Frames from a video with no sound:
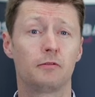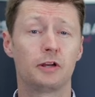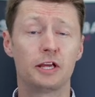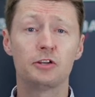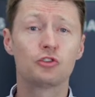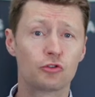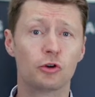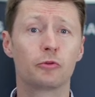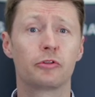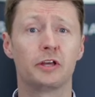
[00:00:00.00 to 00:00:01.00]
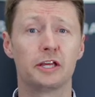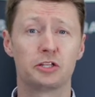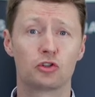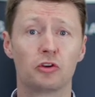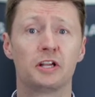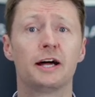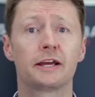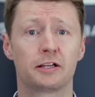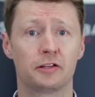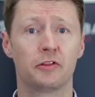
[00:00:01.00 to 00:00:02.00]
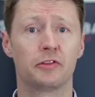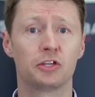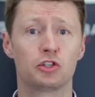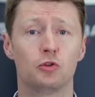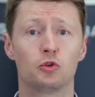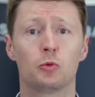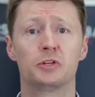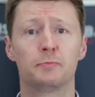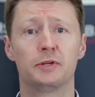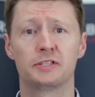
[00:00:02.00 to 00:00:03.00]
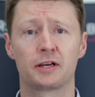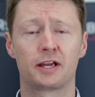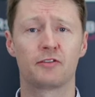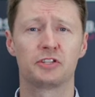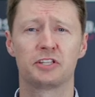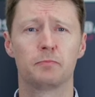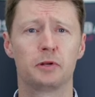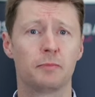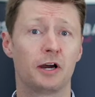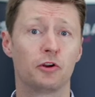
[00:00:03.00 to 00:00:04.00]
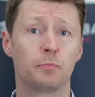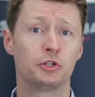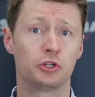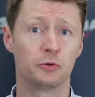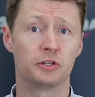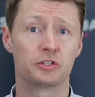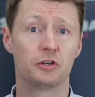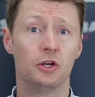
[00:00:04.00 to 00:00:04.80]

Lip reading: In truth, it's unlikely that these tools would be carried simply by an opportunist,